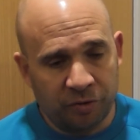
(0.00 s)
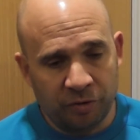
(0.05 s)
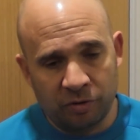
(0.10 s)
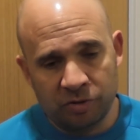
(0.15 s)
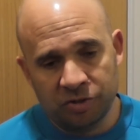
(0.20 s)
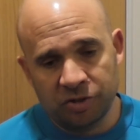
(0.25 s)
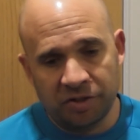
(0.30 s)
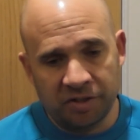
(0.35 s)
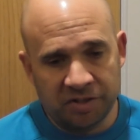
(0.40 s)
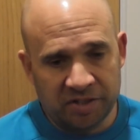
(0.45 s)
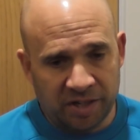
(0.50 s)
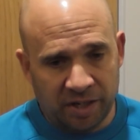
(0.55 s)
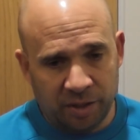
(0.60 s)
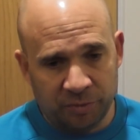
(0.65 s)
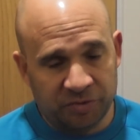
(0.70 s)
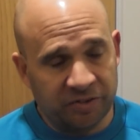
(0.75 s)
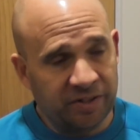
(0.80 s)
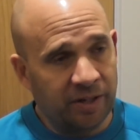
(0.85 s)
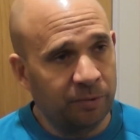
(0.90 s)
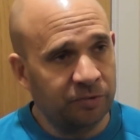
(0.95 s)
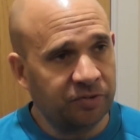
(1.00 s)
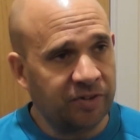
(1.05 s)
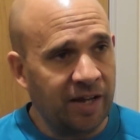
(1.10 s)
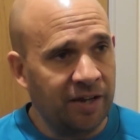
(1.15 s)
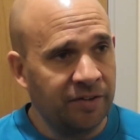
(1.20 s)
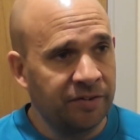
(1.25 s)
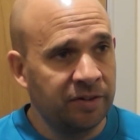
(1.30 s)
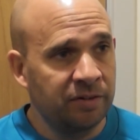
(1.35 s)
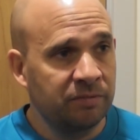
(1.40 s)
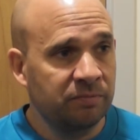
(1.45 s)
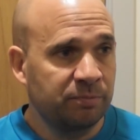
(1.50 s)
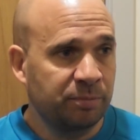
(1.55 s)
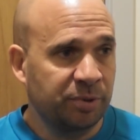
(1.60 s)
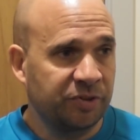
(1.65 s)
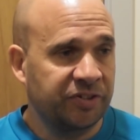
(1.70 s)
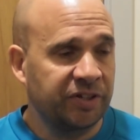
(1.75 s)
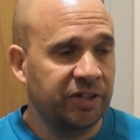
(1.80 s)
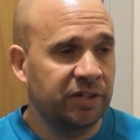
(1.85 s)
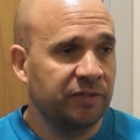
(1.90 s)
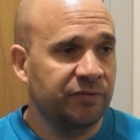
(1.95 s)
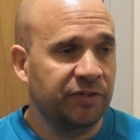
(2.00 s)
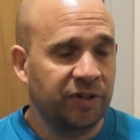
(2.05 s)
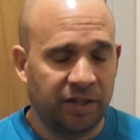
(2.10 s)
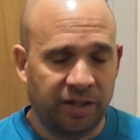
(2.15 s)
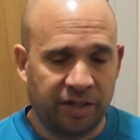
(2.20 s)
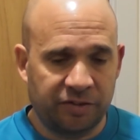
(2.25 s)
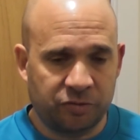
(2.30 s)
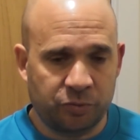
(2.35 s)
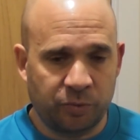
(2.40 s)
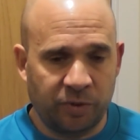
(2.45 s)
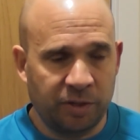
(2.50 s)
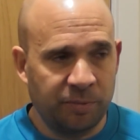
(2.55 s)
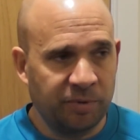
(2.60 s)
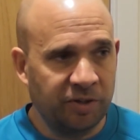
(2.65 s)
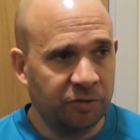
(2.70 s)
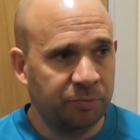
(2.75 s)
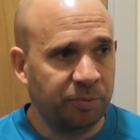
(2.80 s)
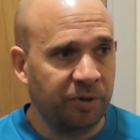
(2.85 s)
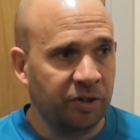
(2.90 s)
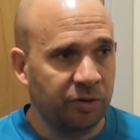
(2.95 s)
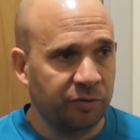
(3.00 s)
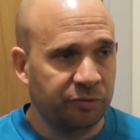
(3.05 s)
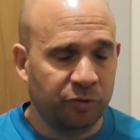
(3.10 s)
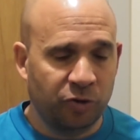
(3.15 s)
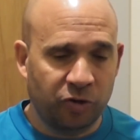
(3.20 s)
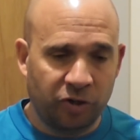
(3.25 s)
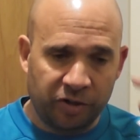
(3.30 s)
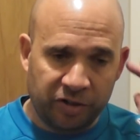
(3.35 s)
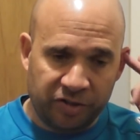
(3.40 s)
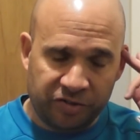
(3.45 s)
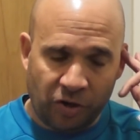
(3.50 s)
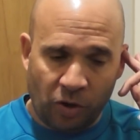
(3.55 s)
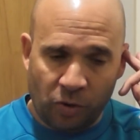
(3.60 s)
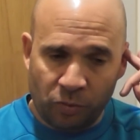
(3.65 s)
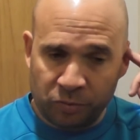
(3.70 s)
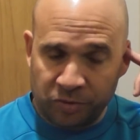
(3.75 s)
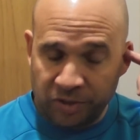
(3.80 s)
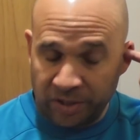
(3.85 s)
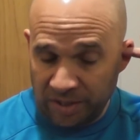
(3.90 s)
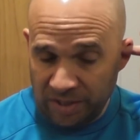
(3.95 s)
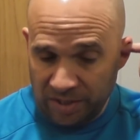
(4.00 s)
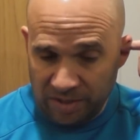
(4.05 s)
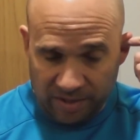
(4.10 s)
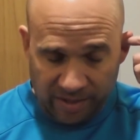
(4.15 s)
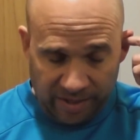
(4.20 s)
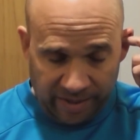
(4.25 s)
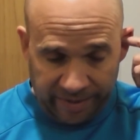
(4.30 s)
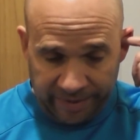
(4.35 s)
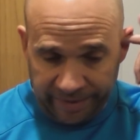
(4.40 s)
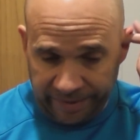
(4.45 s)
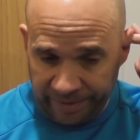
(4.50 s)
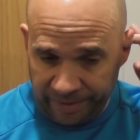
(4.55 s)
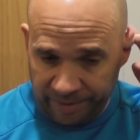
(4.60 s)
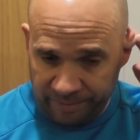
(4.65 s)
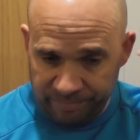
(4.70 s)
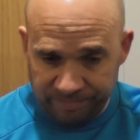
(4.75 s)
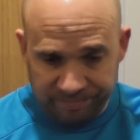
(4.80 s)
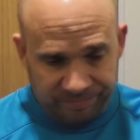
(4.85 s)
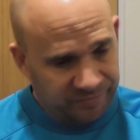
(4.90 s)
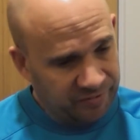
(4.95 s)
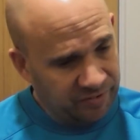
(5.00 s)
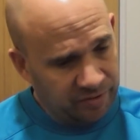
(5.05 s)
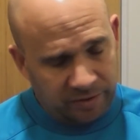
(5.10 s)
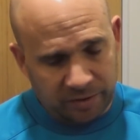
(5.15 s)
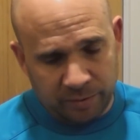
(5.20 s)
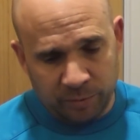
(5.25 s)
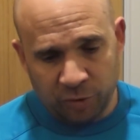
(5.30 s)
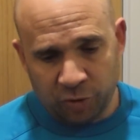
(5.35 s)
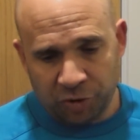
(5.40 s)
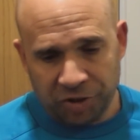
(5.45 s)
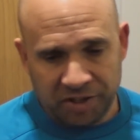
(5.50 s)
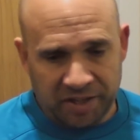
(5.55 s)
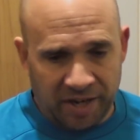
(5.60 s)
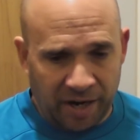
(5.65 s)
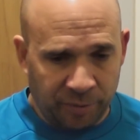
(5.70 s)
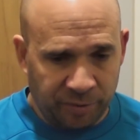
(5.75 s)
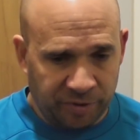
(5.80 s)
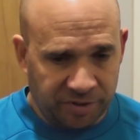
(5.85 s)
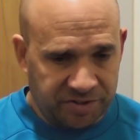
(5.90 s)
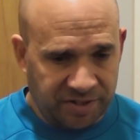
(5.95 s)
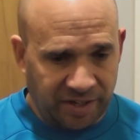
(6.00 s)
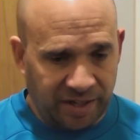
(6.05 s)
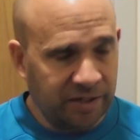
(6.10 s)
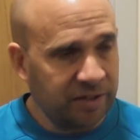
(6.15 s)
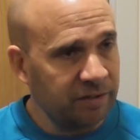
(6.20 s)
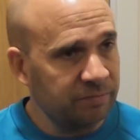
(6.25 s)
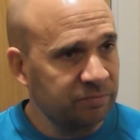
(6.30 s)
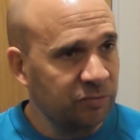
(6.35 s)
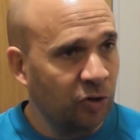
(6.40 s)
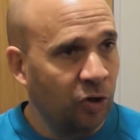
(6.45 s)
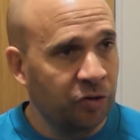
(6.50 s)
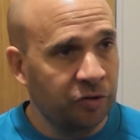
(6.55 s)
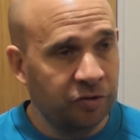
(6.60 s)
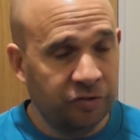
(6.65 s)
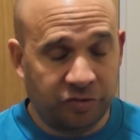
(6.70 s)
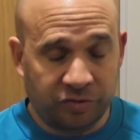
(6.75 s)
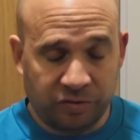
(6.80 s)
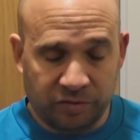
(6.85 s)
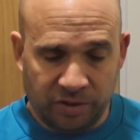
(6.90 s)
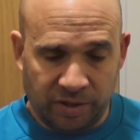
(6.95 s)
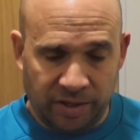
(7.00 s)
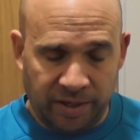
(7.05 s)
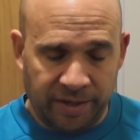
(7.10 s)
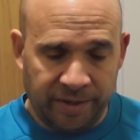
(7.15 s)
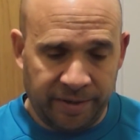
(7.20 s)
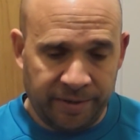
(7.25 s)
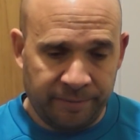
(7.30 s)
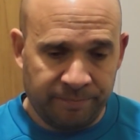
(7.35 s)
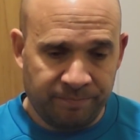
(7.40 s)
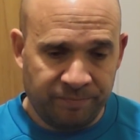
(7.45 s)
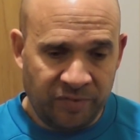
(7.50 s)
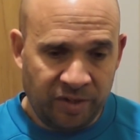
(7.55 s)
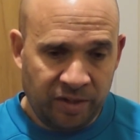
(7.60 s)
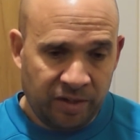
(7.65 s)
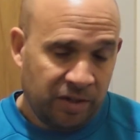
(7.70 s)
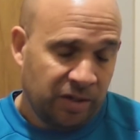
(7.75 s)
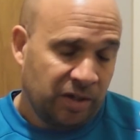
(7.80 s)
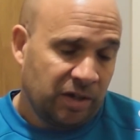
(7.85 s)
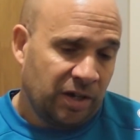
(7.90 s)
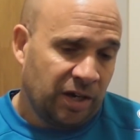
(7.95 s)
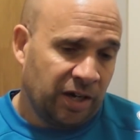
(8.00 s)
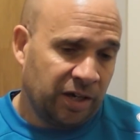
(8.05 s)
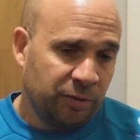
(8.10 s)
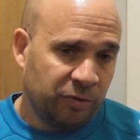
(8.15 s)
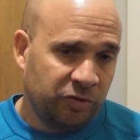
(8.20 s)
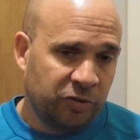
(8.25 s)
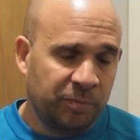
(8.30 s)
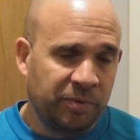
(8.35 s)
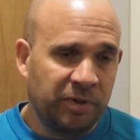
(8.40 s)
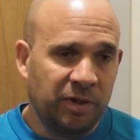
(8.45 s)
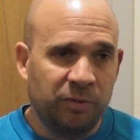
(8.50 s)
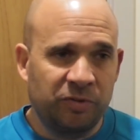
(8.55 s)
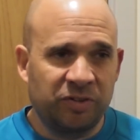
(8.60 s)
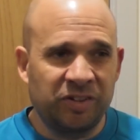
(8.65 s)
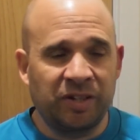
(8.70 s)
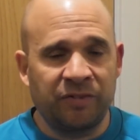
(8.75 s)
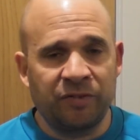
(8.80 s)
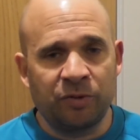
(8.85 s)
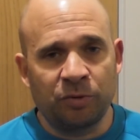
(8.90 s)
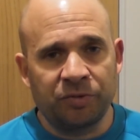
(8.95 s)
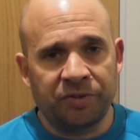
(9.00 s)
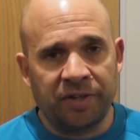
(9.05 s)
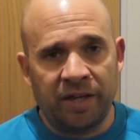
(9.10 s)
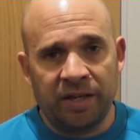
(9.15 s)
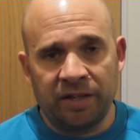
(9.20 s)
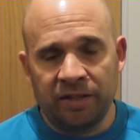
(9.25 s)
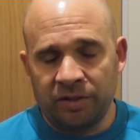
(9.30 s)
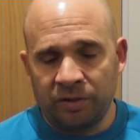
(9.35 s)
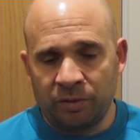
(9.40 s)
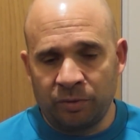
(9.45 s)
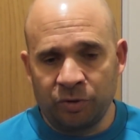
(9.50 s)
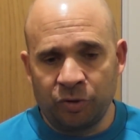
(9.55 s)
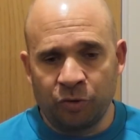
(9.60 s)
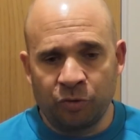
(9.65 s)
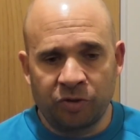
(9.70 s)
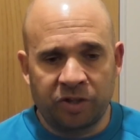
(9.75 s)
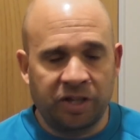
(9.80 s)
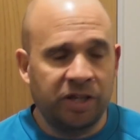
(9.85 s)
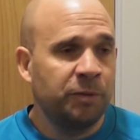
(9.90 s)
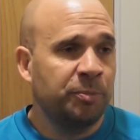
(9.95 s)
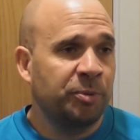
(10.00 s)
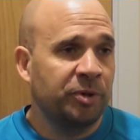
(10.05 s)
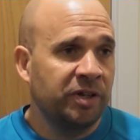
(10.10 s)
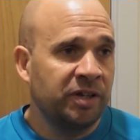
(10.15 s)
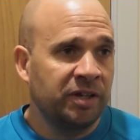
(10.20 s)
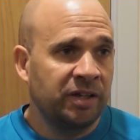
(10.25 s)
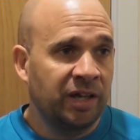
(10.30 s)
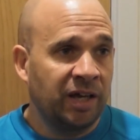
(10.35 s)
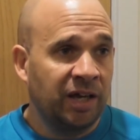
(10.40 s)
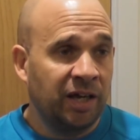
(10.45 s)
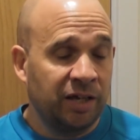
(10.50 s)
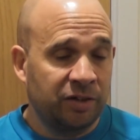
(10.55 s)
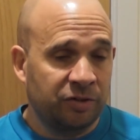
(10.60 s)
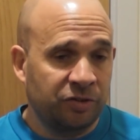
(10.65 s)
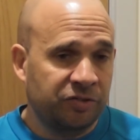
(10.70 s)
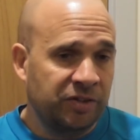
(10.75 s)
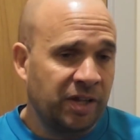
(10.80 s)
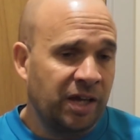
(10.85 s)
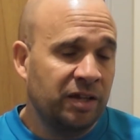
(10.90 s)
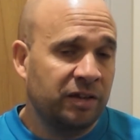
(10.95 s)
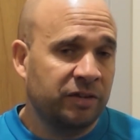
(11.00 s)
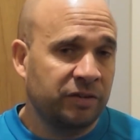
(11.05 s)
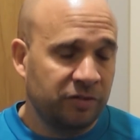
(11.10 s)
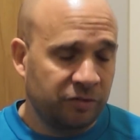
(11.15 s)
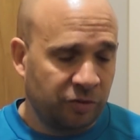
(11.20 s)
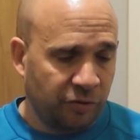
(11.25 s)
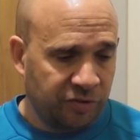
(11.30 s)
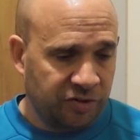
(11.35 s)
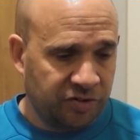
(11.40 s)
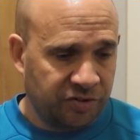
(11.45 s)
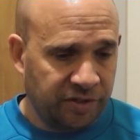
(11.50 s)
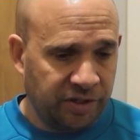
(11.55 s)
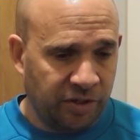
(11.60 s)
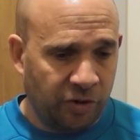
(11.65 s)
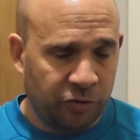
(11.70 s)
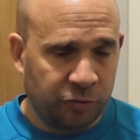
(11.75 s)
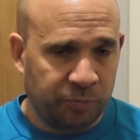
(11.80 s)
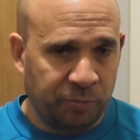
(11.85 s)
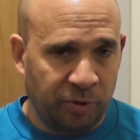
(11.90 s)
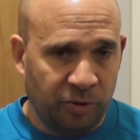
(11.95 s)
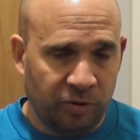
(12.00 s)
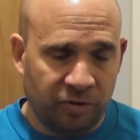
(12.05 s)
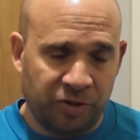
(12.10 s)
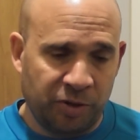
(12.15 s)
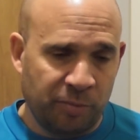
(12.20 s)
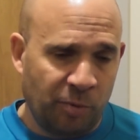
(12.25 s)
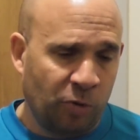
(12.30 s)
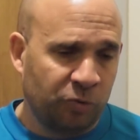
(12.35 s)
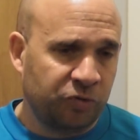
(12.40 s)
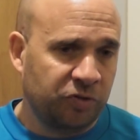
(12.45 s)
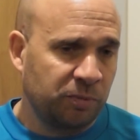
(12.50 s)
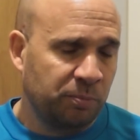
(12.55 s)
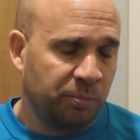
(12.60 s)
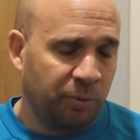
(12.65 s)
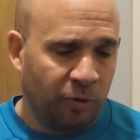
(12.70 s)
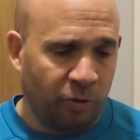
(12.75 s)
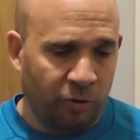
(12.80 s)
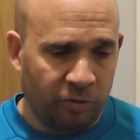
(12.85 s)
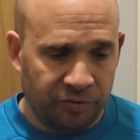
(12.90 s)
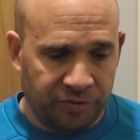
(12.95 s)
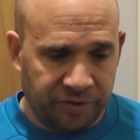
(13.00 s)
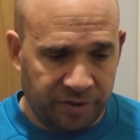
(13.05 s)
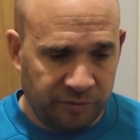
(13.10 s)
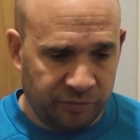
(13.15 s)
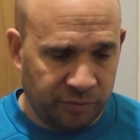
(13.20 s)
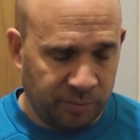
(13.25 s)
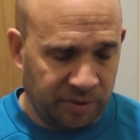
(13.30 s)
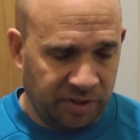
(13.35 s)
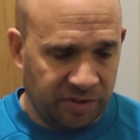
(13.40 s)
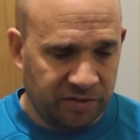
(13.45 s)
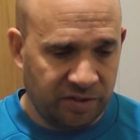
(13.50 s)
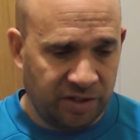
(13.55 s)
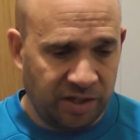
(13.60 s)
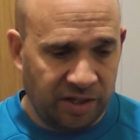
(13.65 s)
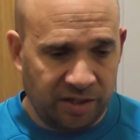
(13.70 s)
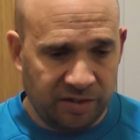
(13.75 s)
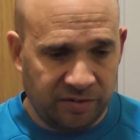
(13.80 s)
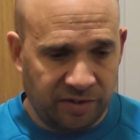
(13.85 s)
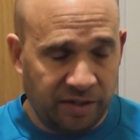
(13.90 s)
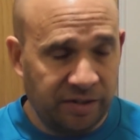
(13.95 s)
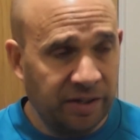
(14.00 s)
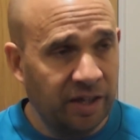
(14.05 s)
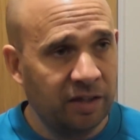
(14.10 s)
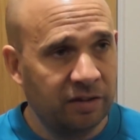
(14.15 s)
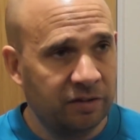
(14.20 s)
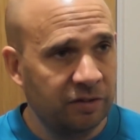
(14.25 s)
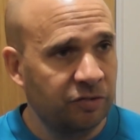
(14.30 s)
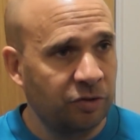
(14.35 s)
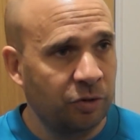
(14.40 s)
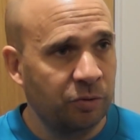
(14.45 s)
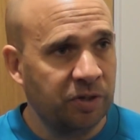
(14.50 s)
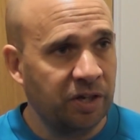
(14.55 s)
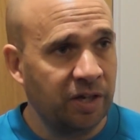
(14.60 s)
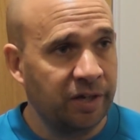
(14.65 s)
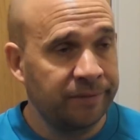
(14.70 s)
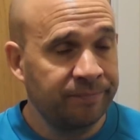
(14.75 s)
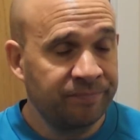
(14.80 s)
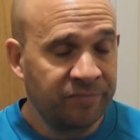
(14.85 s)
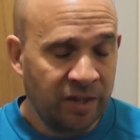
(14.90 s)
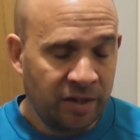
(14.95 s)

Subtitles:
I thought Johnny Giles was outstanding, particularly for the last 20 minutes playing up front on his own. They were going to counter-attack on us. It was a difficult day, you know, young keeper in there, because Nathan's obviously in hospital. And the most important thing for me today is that Nathan's okay.